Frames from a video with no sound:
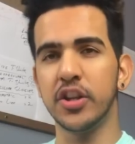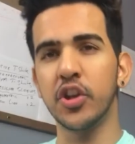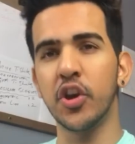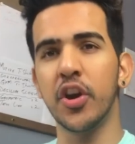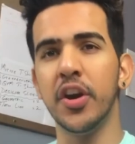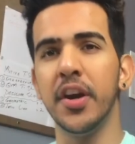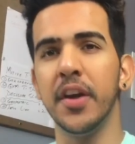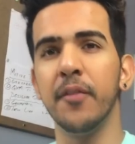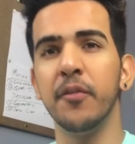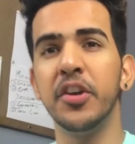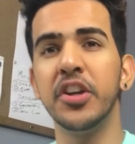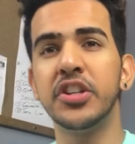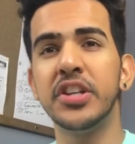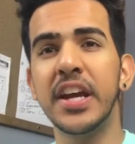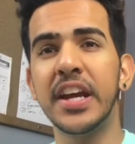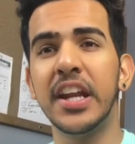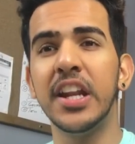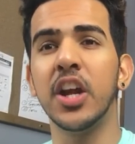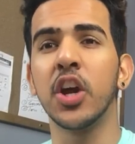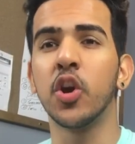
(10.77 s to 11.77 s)
turn. We're
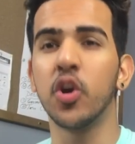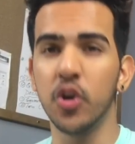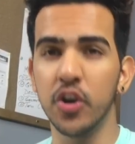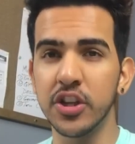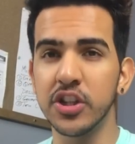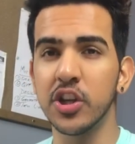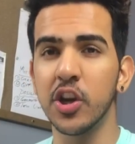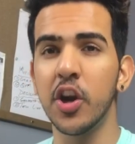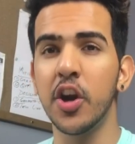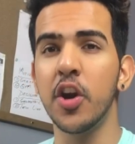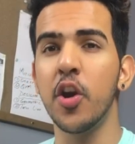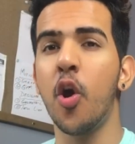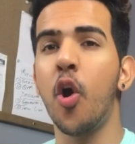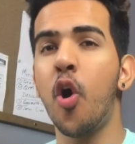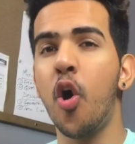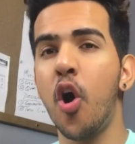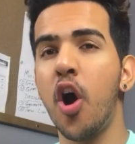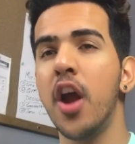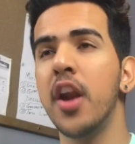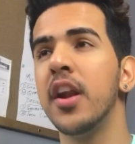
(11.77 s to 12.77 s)
taking a good turn
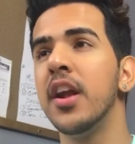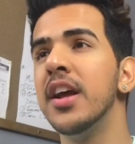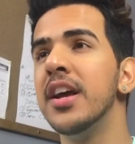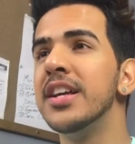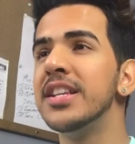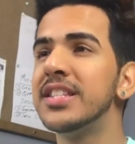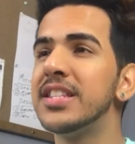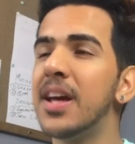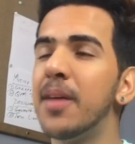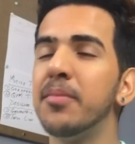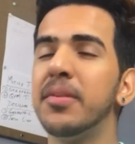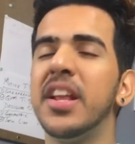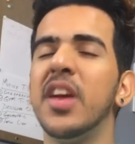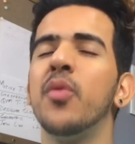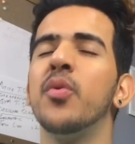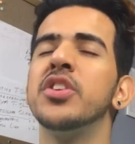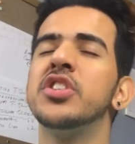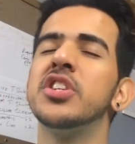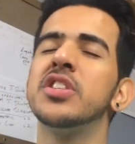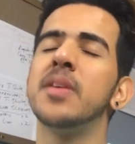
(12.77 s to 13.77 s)
on something
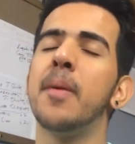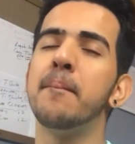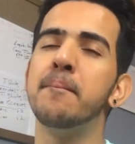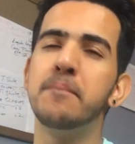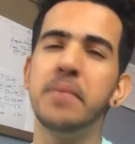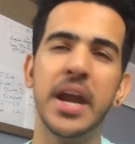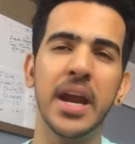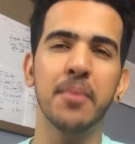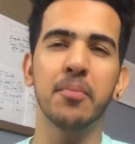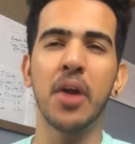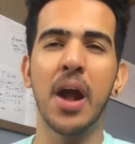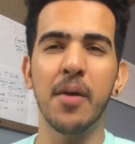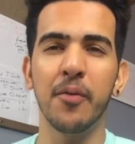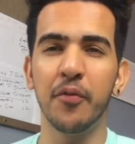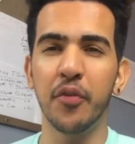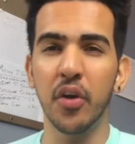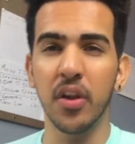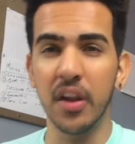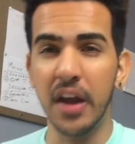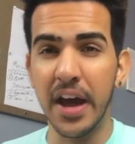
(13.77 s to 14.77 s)
which is a big problem
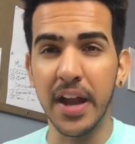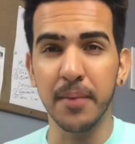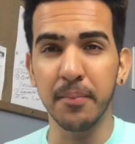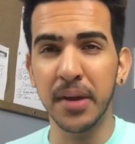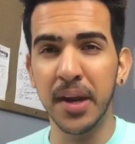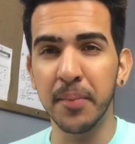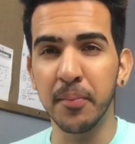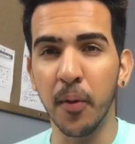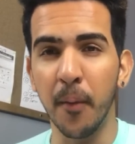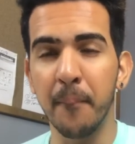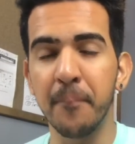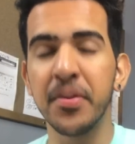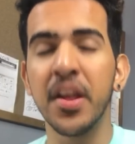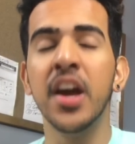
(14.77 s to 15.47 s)
for a lot of people.